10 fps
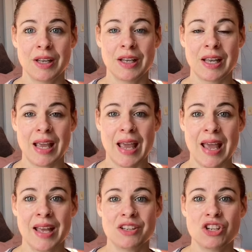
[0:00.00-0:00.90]

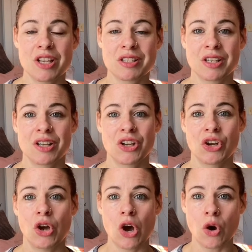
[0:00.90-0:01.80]
And just
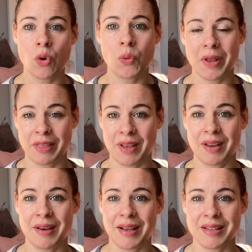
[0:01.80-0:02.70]
go within
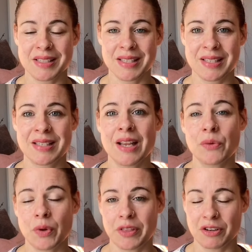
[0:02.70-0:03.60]
and sit with
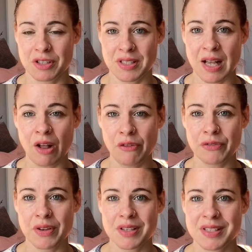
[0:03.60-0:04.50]
yourself,
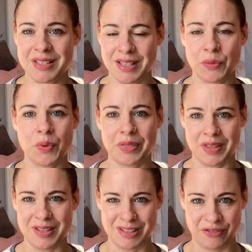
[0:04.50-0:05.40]
sit with
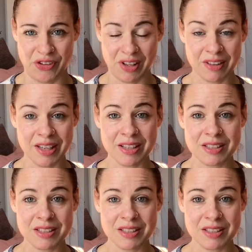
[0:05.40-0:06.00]
these feelings,